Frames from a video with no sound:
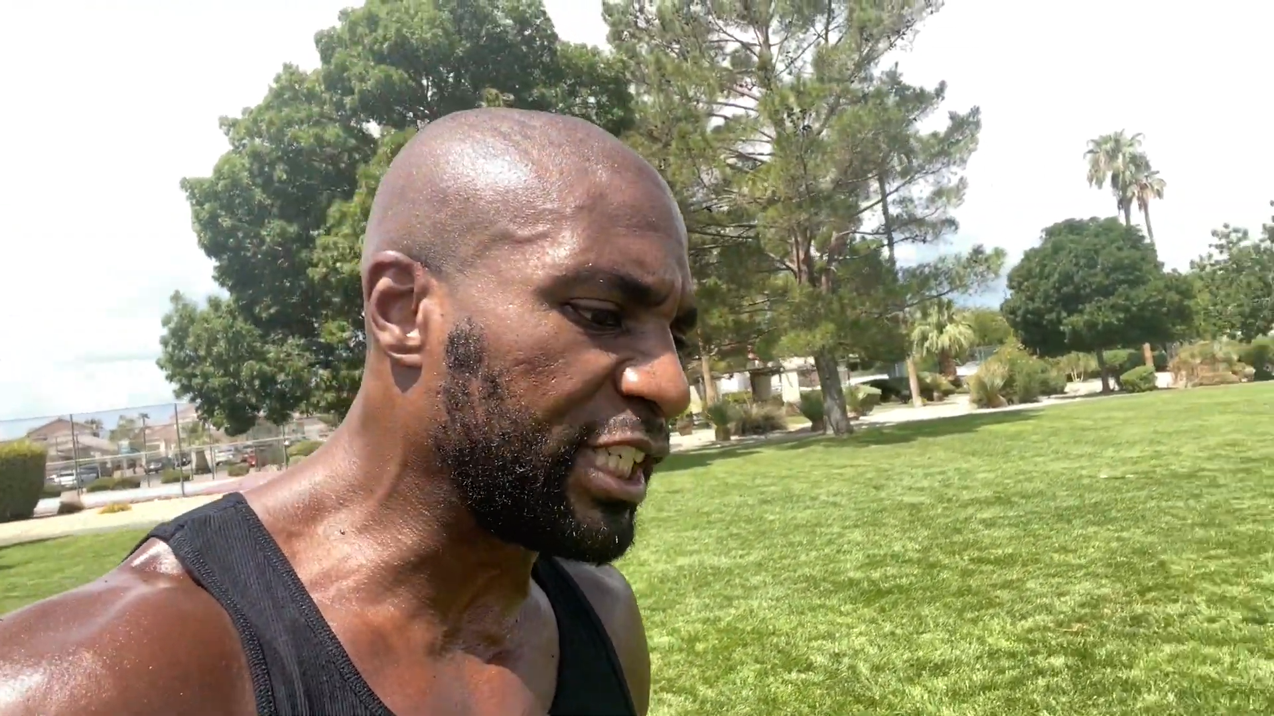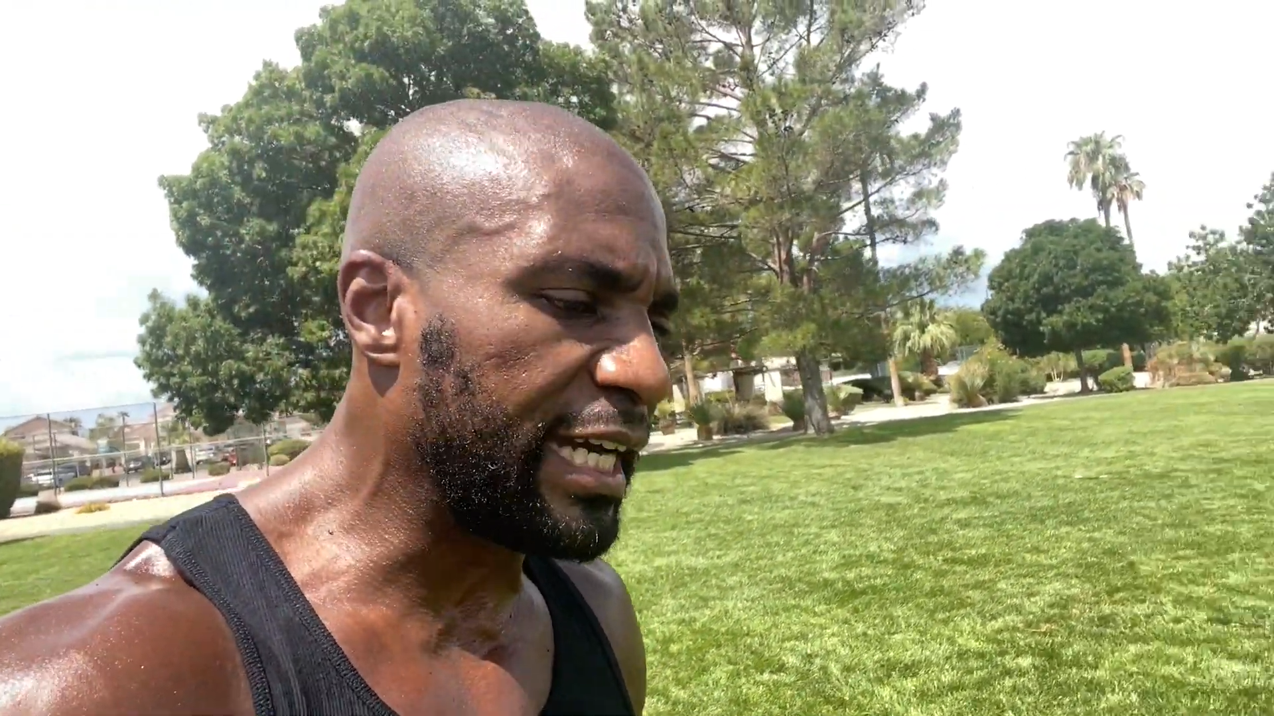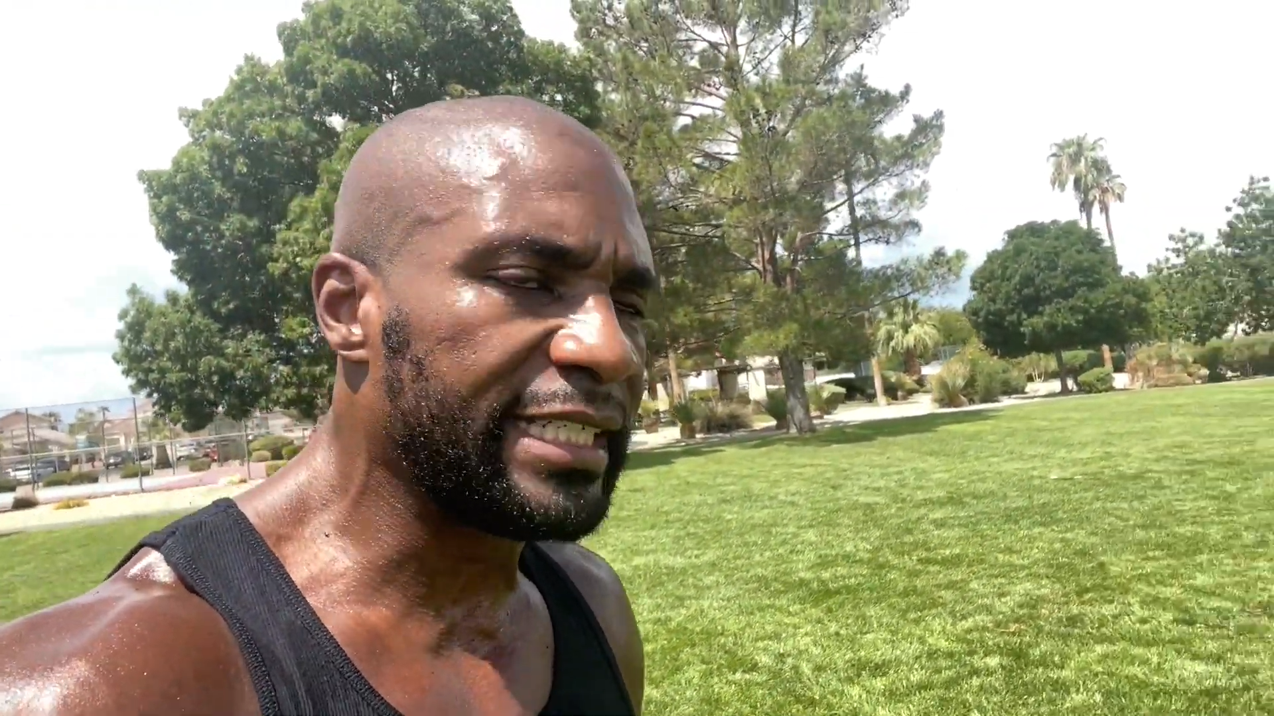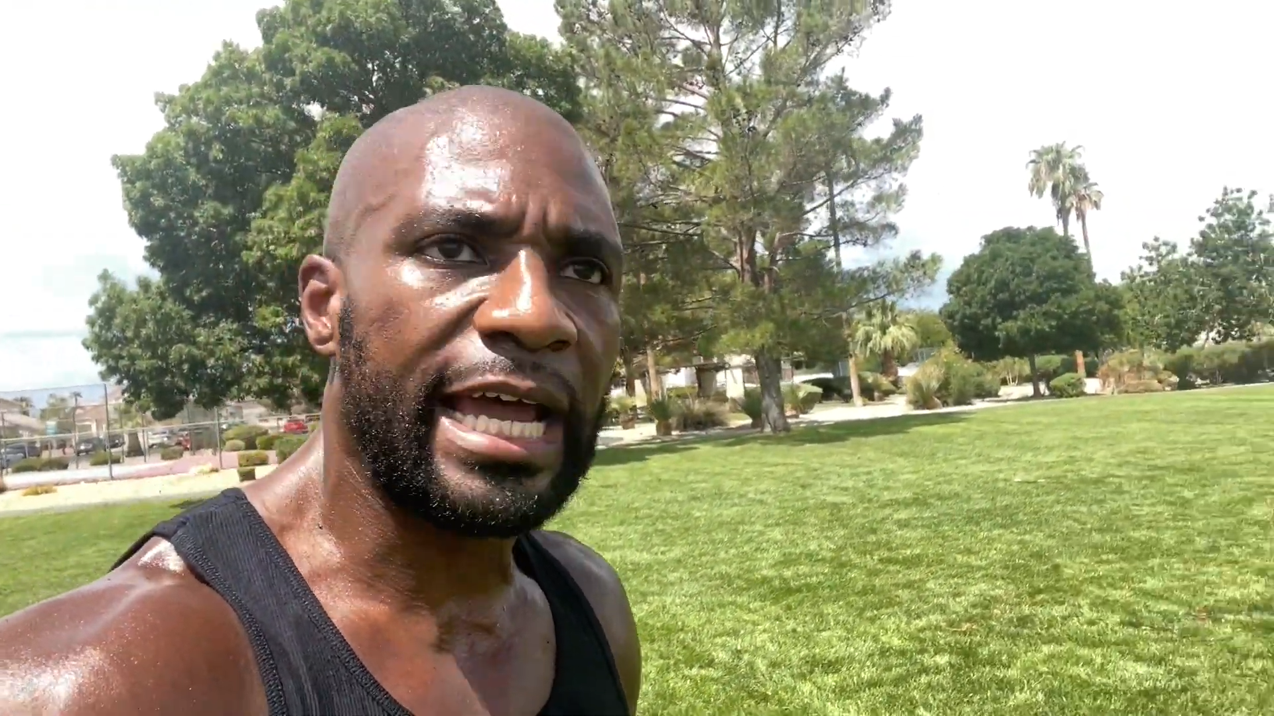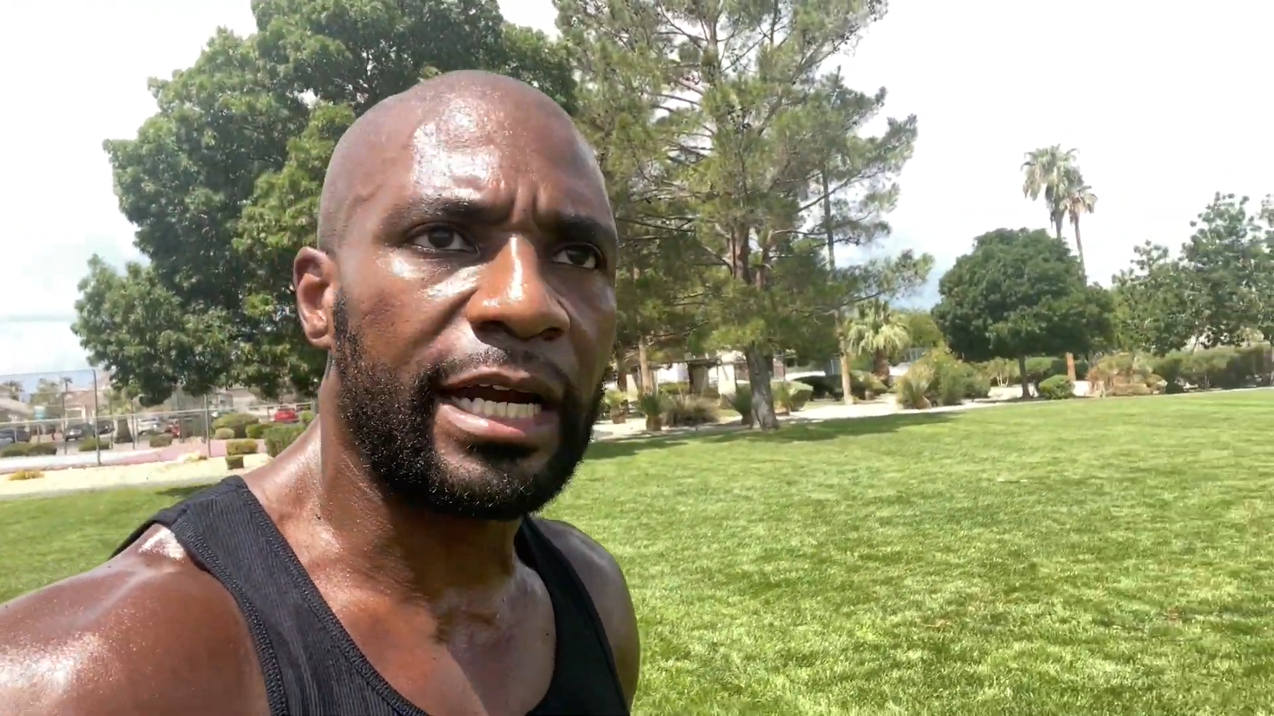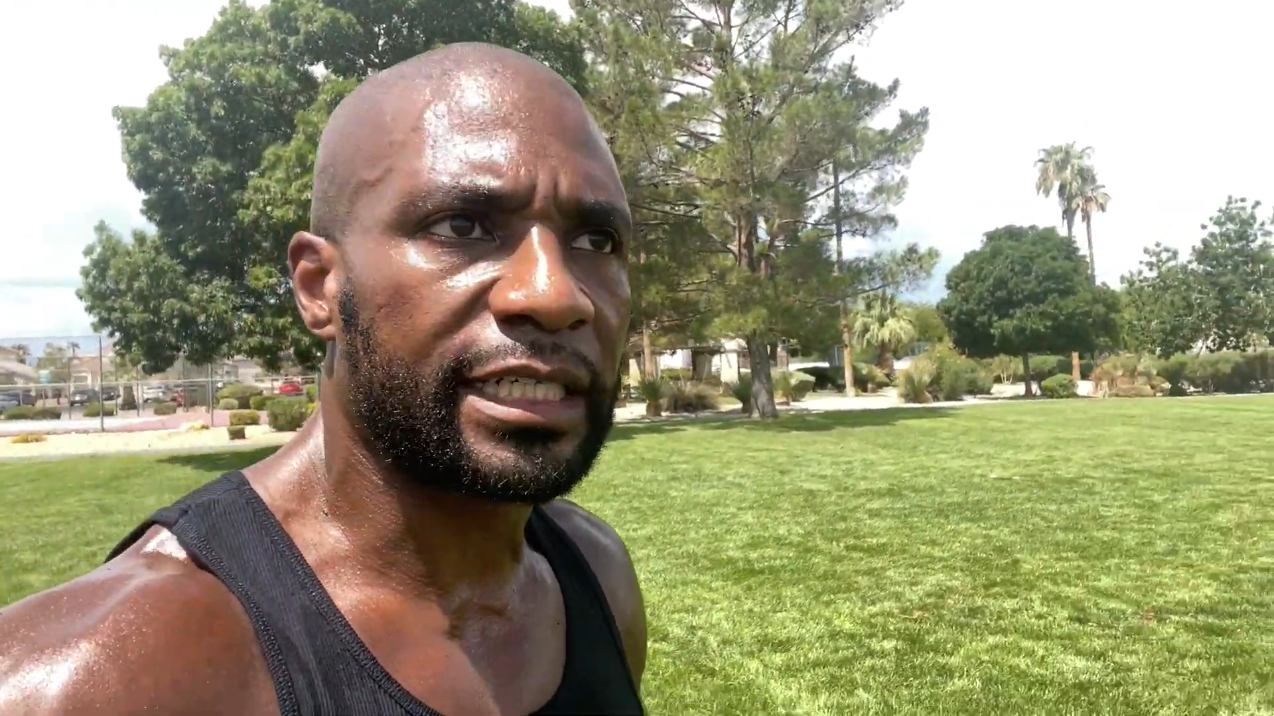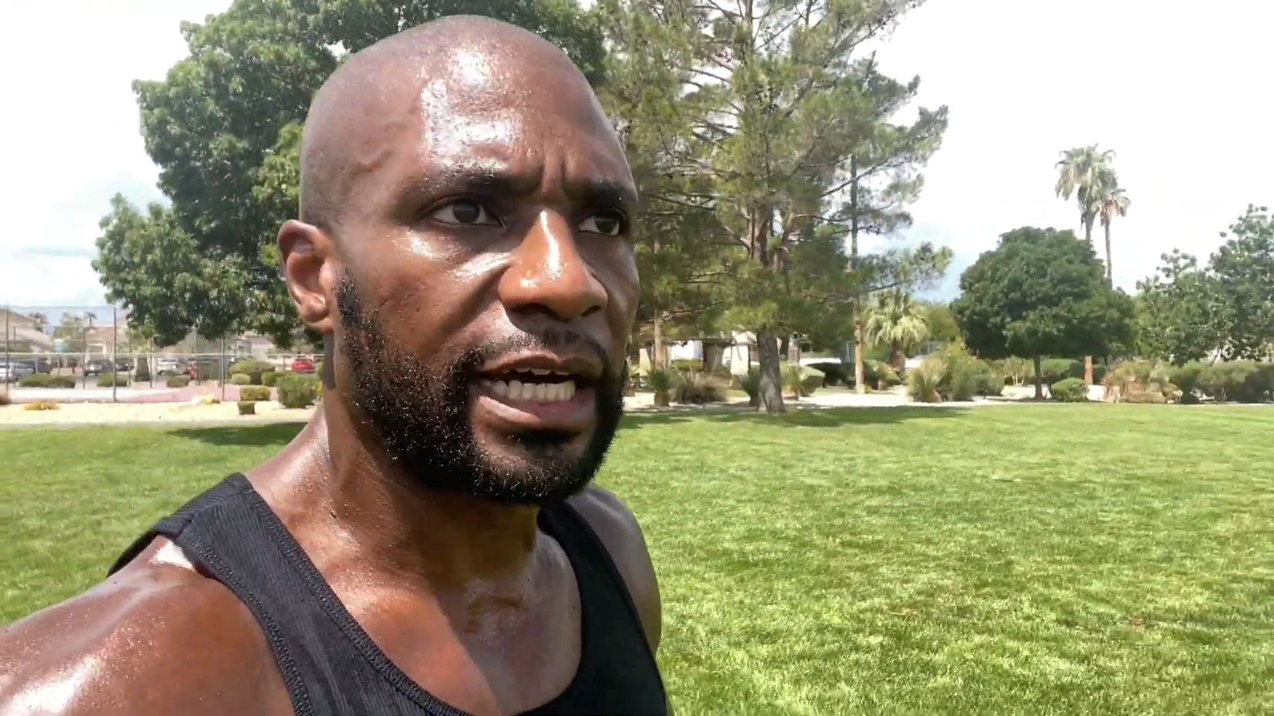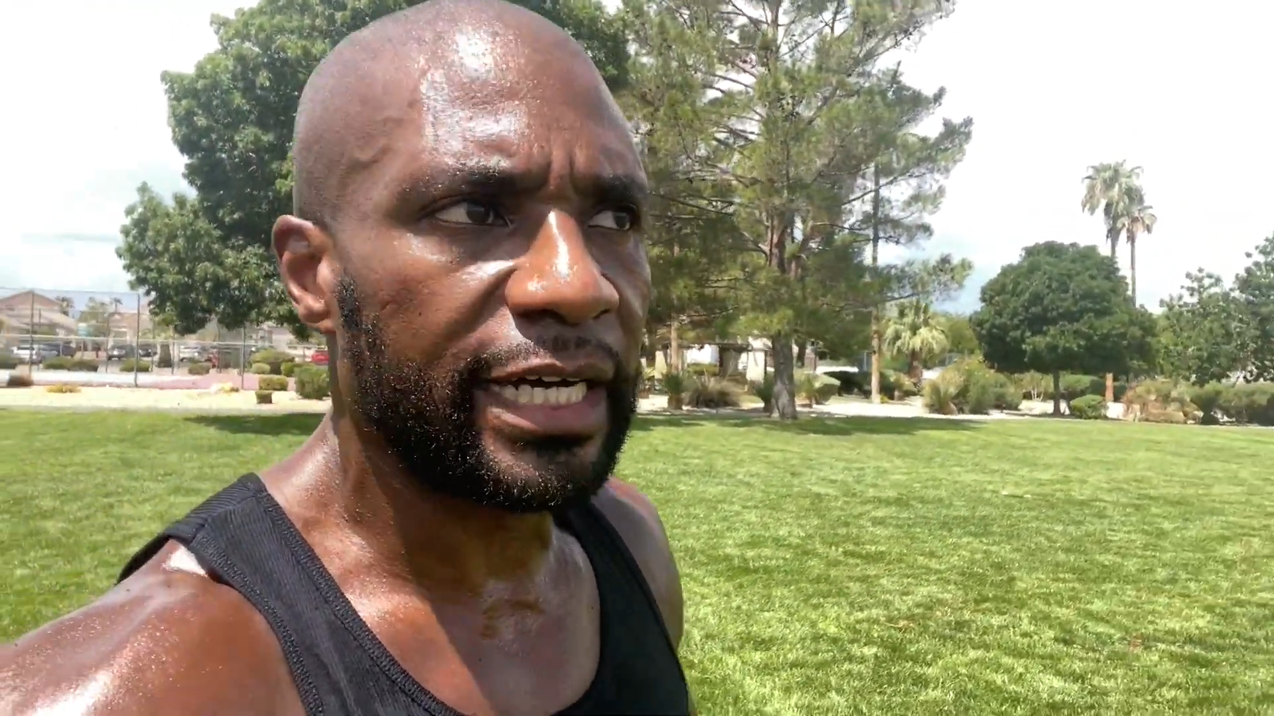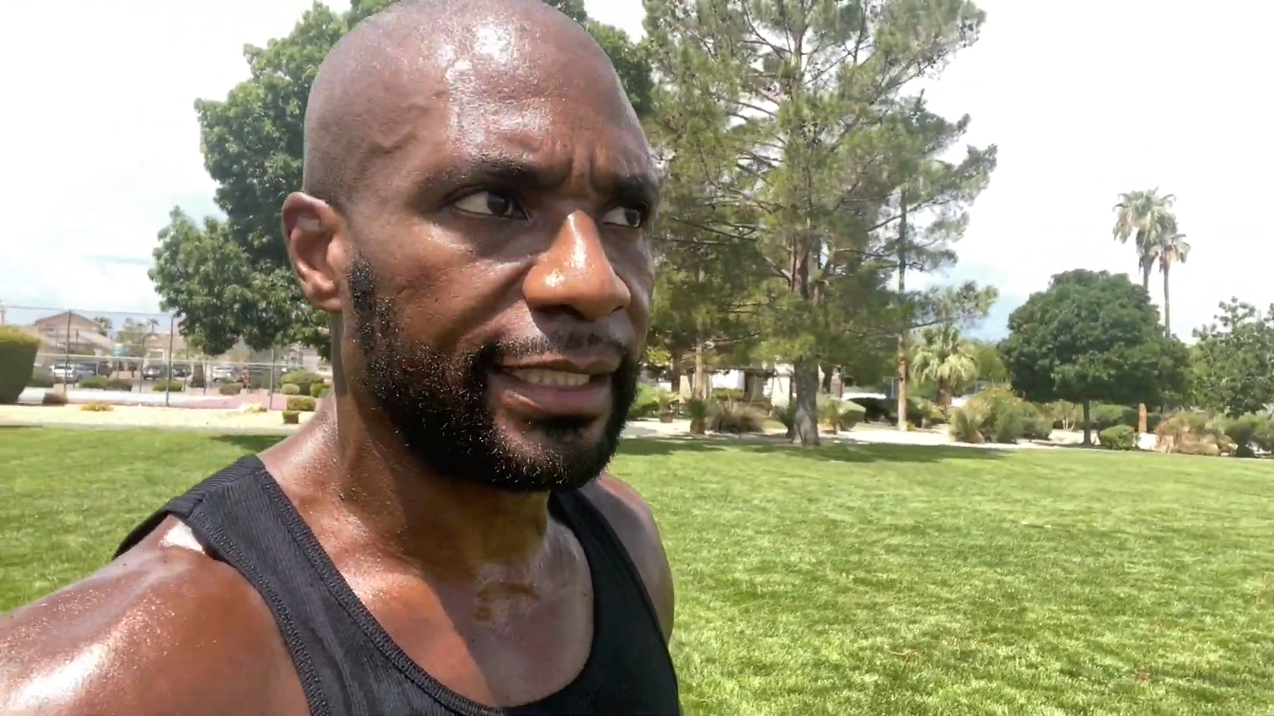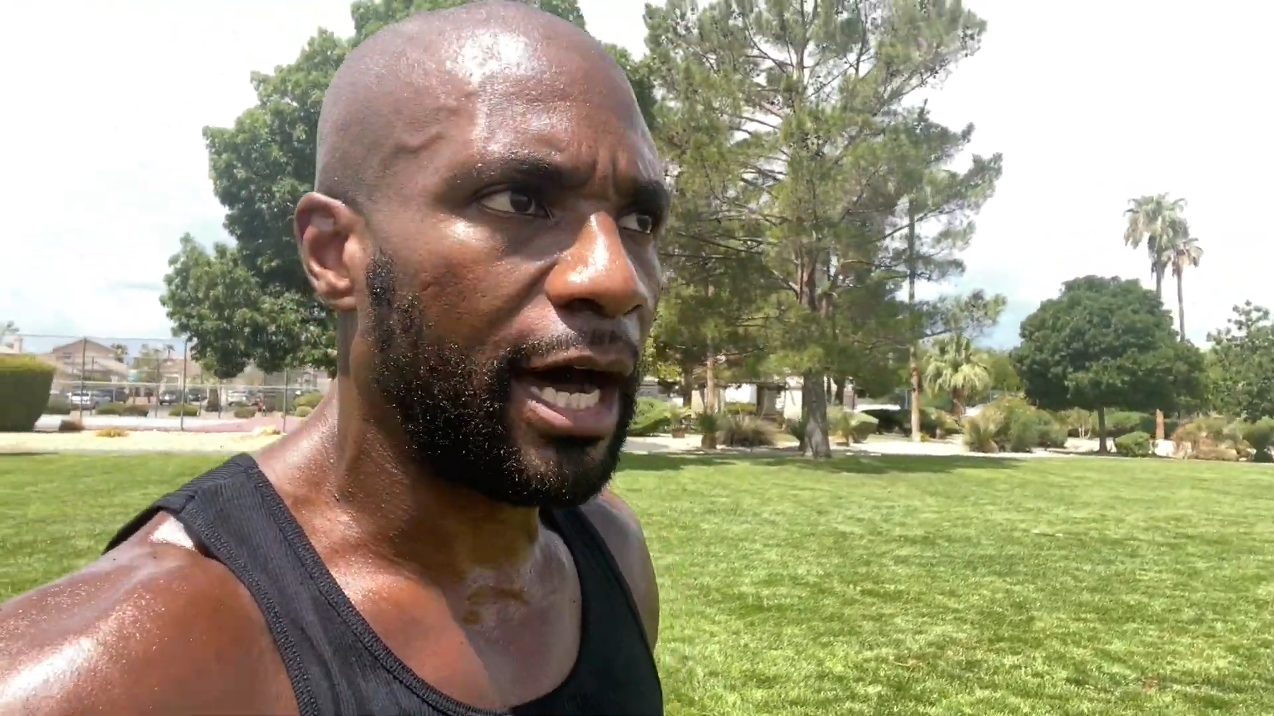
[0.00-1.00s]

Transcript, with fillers: shutting down and cutting